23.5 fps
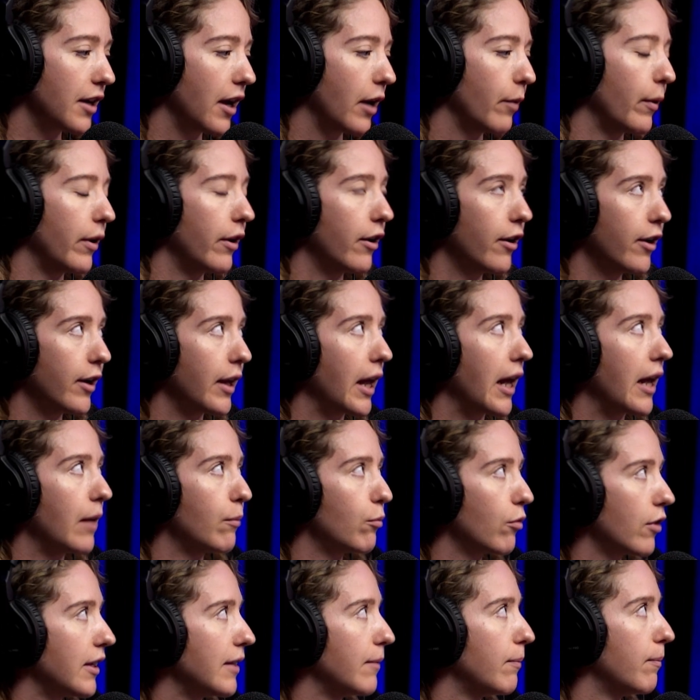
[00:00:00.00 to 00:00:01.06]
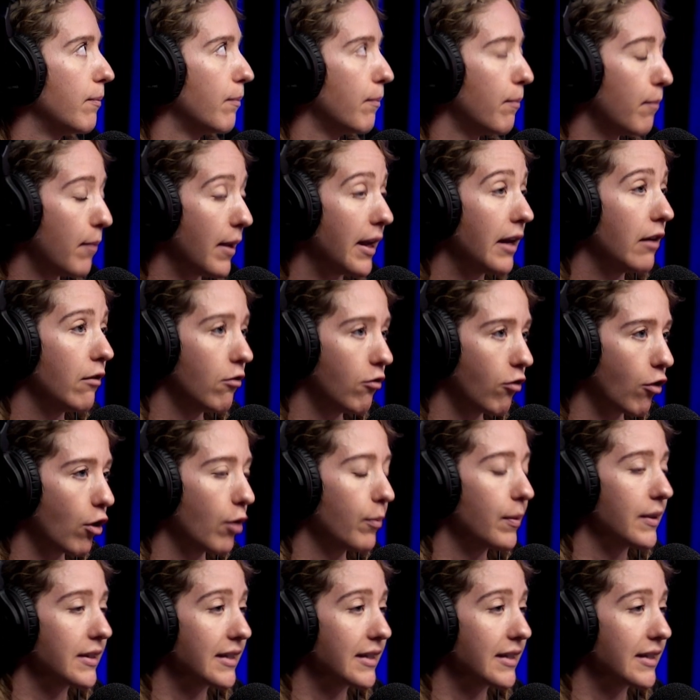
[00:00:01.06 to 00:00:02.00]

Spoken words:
And I went, okay, pretty big group.